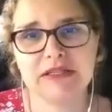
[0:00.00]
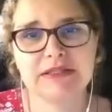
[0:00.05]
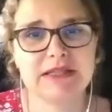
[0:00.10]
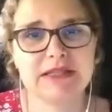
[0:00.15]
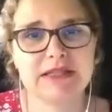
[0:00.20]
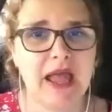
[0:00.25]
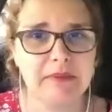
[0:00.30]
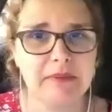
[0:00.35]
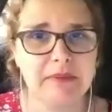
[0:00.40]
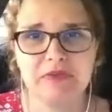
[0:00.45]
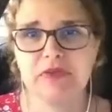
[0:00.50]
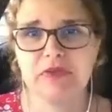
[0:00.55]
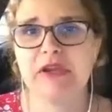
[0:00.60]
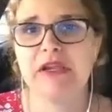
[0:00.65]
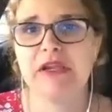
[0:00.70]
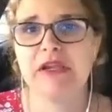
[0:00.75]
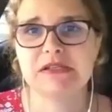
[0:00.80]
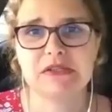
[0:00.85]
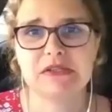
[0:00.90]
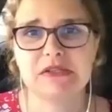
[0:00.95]
at the time,
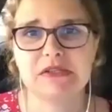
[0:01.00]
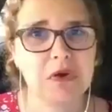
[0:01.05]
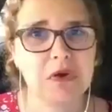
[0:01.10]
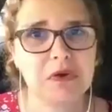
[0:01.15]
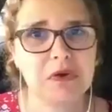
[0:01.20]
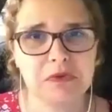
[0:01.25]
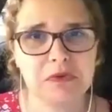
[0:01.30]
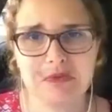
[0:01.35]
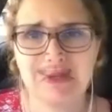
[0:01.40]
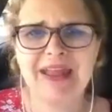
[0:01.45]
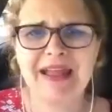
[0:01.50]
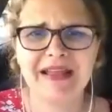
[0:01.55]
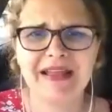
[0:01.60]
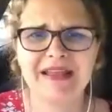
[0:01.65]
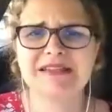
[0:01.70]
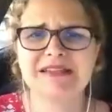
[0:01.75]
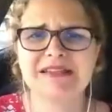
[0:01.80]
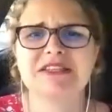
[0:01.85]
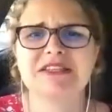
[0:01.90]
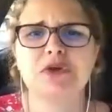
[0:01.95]
3 years old,
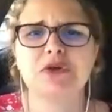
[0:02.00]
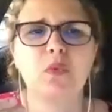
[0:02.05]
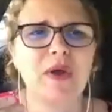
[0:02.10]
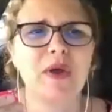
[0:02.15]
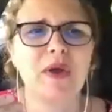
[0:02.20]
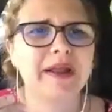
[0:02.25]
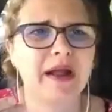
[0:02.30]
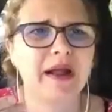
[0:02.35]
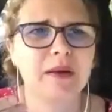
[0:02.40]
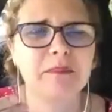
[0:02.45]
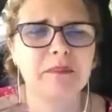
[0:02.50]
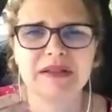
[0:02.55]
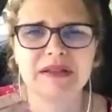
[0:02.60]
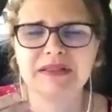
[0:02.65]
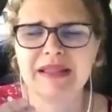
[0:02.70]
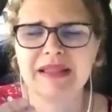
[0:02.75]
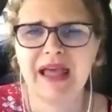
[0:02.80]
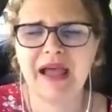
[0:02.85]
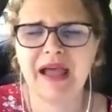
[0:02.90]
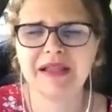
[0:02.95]
he still wake up at
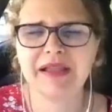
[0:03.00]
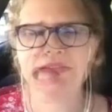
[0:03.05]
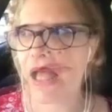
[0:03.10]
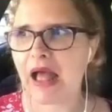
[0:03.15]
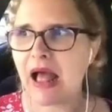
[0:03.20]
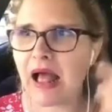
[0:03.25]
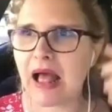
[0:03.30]
night.